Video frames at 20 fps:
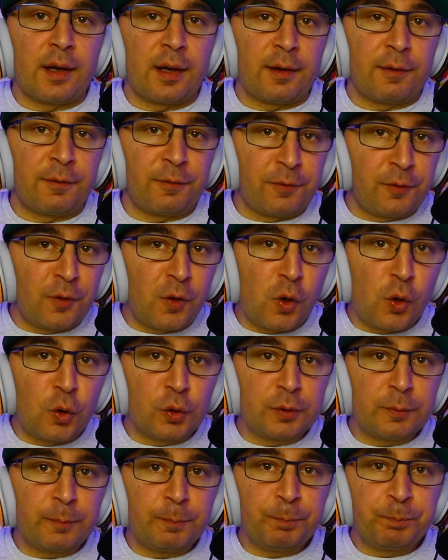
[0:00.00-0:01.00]

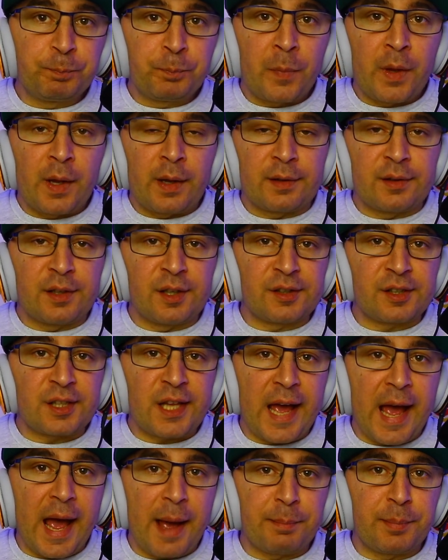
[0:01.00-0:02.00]
phone. This
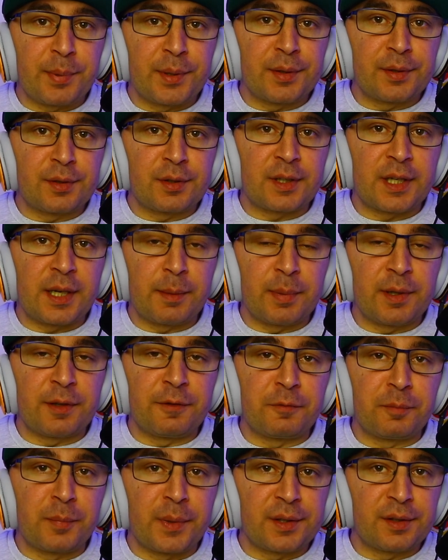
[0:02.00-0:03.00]
happened a couple
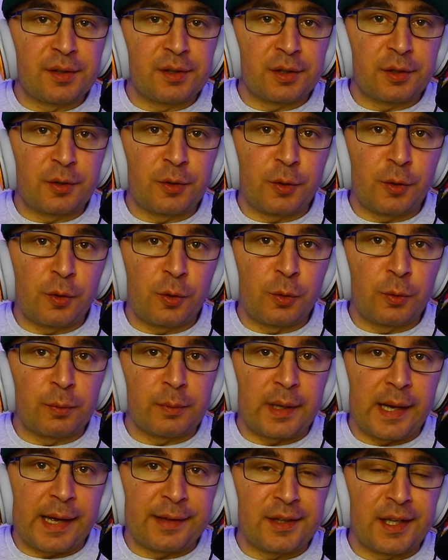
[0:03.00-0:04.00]
of months ago,
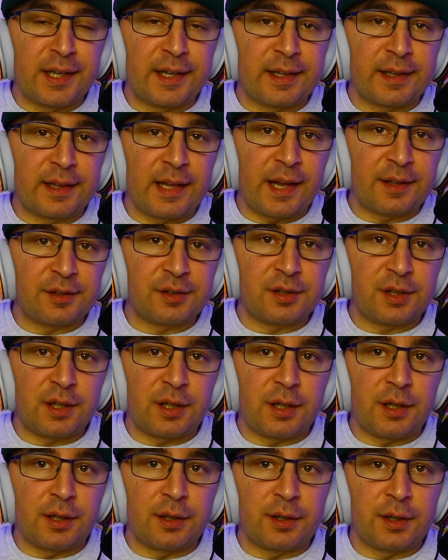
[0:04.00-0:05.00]
I think last
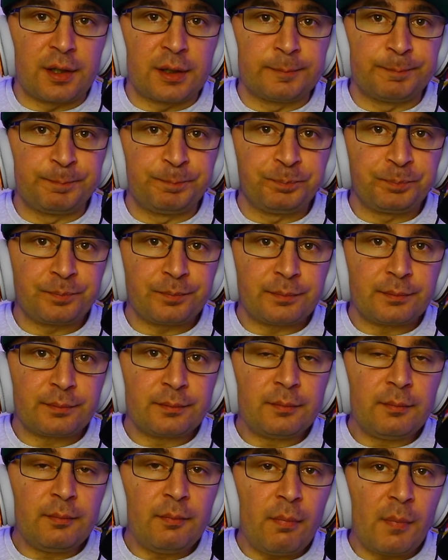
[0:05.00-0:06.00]
year.
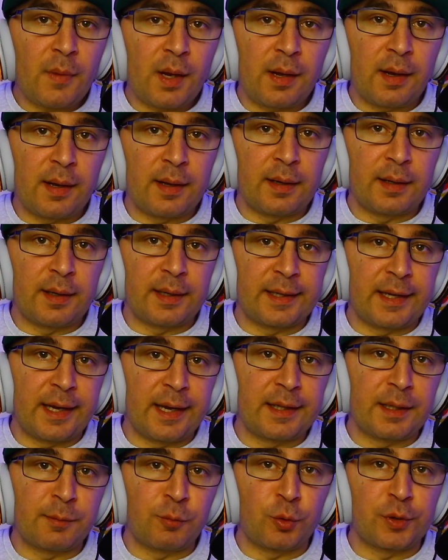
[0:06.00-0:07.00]

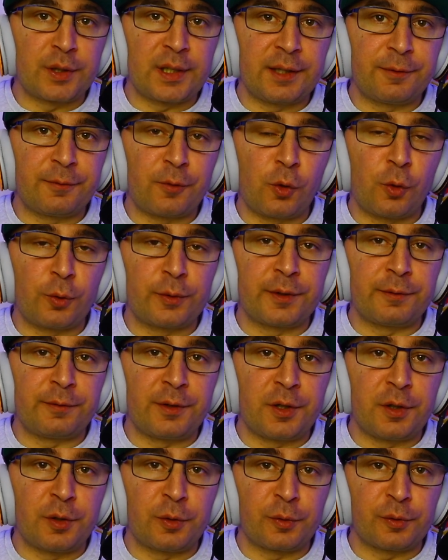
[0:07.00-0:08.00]
Again, I'm gonna leave all the
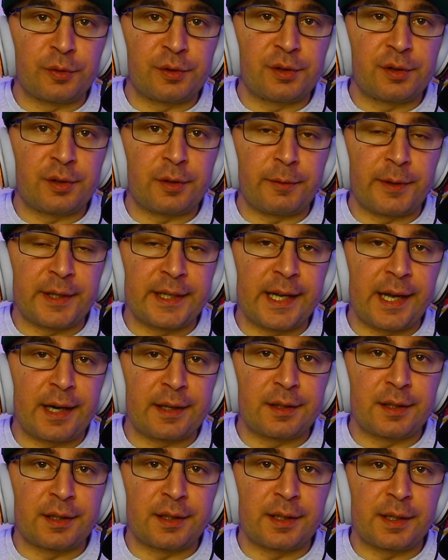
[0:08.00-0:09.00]
videos
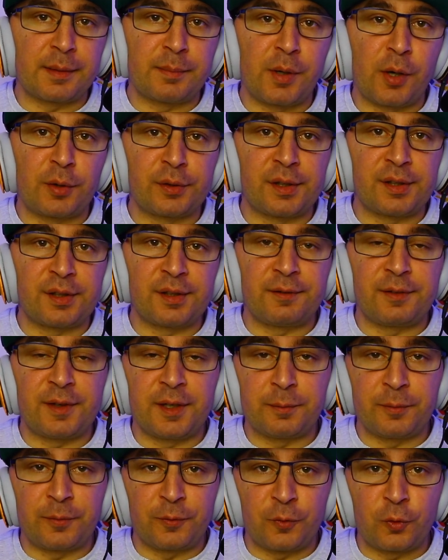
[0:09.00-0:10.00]
regarding about the
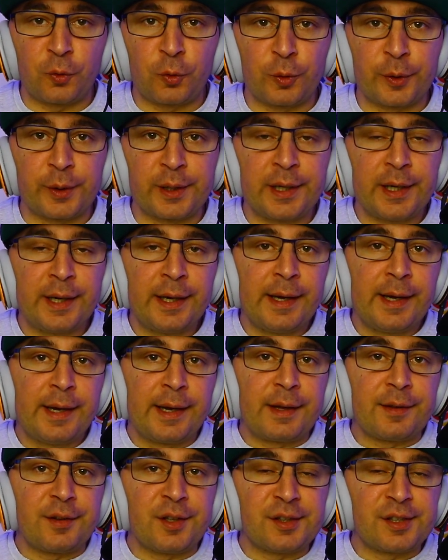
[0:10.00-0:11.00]
ZFLIP 4.
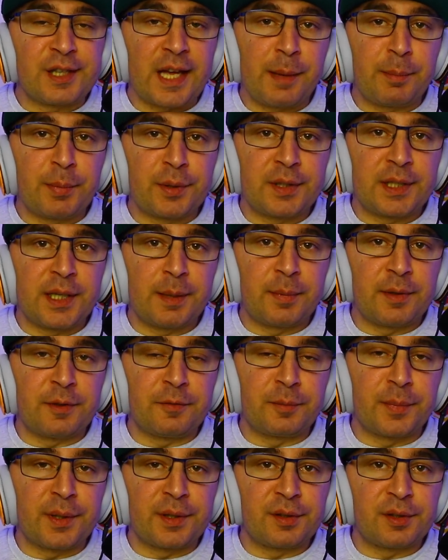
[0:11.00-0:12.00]
This happened a couple of
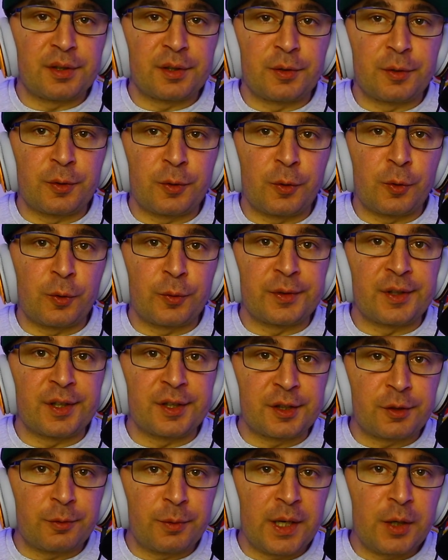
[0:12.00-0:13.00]
months ago. The
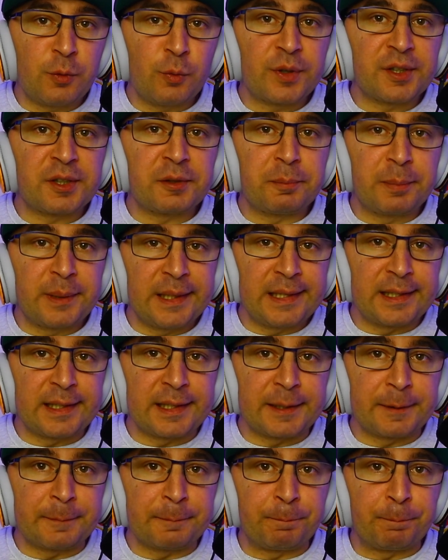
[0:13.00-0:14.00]
screen was
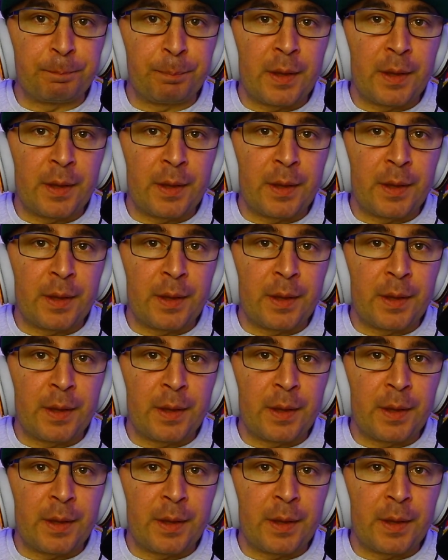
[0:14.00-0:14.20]
peeling,